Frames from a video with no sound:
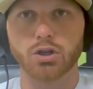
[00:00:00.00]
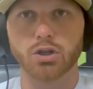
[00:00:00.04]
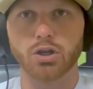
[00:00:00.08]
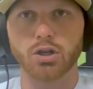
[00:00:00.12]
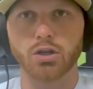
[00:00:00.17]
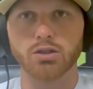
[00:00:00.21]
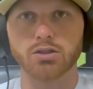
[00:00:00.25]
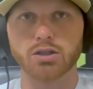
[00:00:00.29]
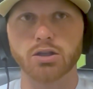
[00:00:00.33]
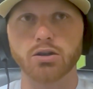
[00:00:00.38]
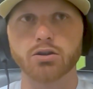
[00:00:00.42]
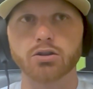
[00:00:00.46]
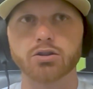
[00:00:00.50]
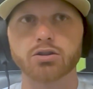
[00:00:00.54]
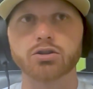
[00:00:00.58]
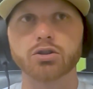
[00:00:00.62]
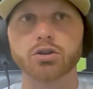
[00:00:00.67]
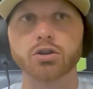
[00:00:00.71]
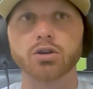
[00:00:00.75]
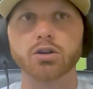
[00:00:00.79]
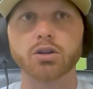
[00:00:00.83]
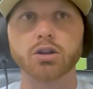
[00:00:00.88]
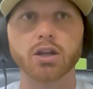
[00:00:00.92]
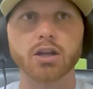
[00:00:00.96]
is there a
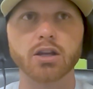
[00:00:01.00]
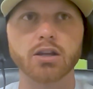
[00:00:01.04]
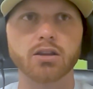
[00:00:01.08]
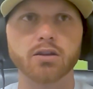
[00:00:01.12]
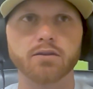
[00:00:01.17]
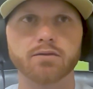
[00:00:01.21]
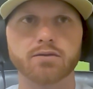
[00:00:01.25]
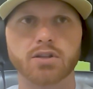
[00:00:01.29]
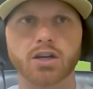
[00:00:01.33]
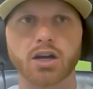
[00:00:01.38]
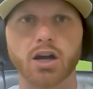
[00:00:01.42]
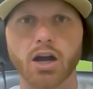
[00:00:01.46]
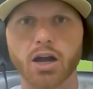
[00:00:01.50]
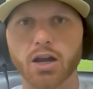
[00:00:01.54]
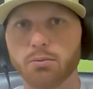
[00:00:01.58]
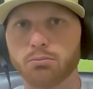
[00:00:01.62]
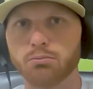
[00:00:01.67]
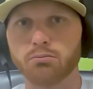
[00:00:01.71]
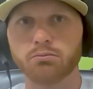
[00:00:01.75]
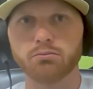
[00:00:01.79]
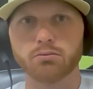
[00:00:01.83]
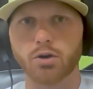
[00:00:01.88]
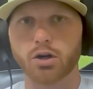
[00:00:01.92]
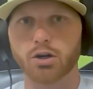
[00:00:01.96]
certain length of
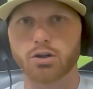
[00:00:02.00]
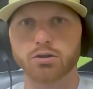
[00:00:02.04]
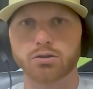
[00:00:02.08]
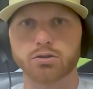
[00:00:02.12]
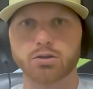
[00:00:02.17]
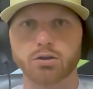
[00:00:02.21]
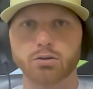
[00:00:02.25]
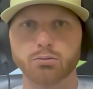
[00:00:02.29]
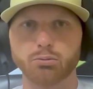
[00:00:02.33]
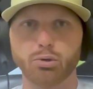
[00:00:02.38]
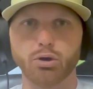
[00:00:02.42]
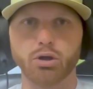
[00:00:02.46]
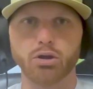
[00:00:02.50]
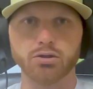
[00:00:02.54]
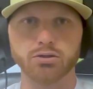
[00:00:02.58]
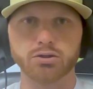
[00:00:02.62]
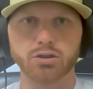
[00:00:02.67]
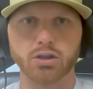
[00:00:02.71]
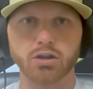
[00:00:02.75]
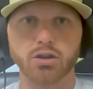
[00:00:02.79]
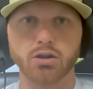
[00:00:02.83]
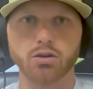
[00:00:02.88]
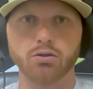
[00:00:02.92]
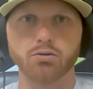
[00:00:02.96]
time on a term
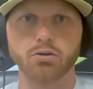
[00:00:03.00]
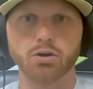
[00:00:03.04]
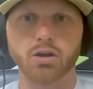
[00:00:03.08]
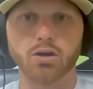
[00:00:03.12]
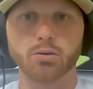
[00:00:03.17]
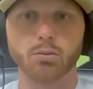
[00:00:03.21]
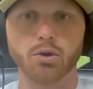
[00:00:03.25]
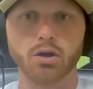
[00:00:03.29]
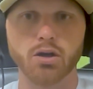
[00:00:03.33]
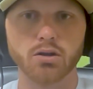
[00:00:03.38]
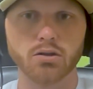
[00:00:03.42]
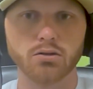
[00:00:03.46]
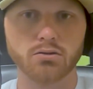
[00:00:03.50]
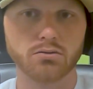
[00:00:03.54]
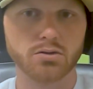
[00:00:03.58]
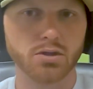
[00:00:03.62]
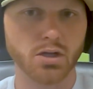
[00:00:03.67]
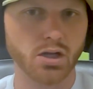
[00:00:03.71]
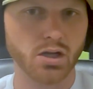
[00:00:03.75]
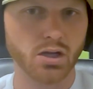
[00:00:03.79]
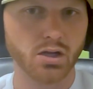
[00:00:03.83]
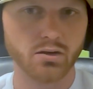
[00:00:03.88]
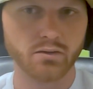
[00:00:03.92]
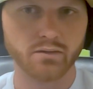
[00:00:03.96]
policy that you recommend?
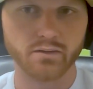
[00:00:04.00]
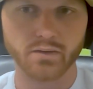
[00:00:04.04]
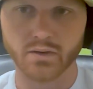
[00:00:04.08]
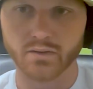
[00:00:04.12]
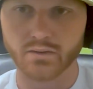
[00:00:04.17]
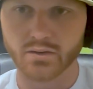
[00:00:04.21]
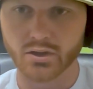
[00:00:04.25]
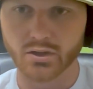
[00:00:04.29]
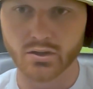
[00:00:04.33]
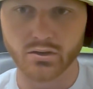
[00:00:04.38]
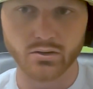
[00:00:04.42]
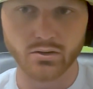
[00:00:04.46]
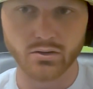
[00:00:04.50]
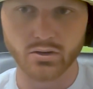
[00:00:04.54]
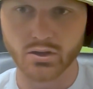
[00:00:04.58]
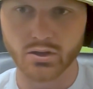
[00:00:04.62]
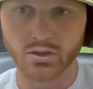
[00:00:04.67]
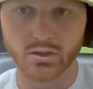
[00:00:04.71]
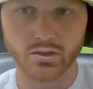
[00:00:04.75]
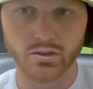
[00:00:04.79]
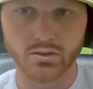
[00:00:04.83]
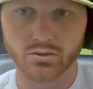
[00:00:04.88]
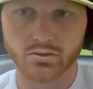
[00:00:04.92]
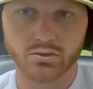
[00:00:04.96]
10, 15, 30
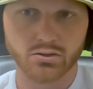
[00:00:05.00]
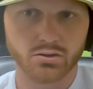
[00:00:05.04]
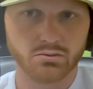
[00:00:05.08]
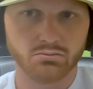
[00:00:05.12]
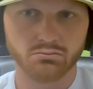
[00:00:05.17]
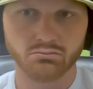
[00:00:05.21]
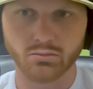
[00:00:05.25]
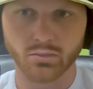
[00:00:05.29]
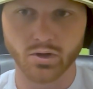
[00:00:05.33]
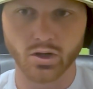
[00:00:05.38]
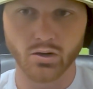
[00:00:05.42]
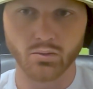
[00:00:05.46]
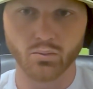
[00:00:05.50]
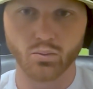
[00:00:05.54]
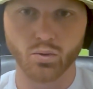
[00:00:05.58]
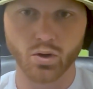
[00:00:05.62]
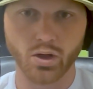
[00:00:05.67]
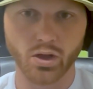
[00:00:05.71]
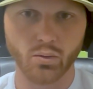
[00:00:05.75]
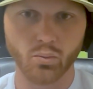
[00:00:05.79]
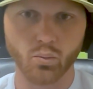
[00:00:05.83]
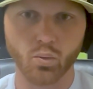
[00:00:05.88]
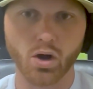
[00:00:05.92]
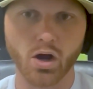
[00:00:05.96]
years? And
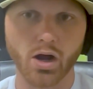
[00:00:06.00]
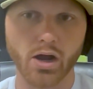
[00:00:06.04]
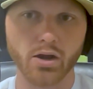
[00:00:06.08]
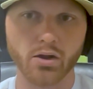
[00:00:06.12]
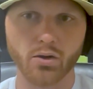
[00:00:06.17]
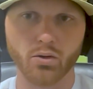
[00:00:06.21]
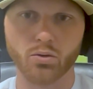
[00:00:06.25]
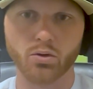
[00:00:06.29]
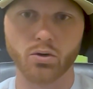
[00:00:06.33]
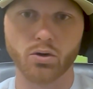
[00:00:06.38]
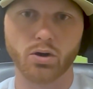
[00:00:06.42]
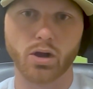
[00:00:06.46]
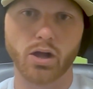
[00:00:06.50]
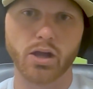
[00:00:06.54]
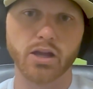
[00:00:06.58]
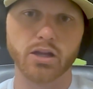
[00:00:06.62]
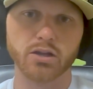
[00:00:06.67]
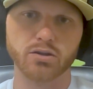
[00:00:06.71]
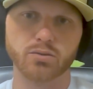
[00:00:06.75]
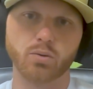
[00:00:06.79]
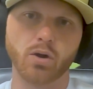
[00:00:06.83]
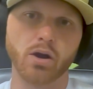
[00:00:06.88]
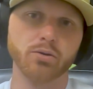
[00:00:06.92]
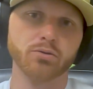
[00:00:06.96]
why? Or I
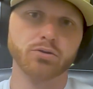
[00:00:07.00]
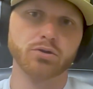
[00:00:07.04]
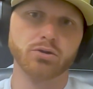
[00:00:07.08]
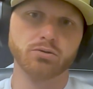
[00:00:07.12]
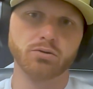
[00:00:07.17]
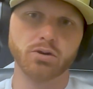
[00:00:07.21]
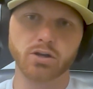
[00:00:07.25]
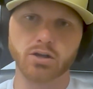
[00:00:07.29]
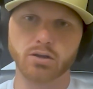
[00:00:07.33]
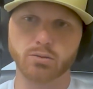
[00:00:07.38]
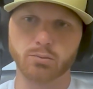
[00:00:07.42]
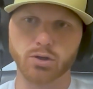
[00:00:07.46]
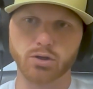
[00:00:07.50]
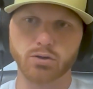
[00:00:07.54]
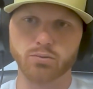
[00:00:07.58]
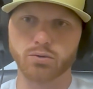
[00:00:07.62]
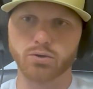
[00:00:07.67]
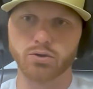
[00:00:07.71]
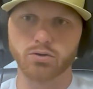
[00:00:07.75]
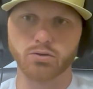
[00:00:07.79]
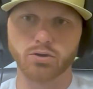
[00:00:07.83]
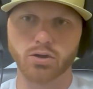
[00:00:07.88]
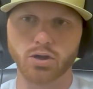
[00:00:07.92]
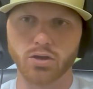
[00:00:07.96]
guess why would you recommend
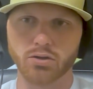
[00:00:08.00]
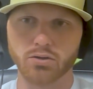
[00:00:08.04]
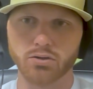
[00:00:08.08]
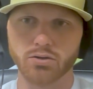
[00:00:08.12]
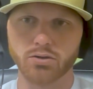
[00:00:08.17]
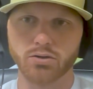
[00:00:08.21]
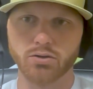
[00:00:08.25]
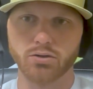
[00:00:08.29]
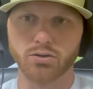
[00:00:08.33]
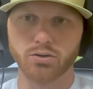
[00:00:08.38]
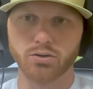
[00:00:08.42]
one or the other?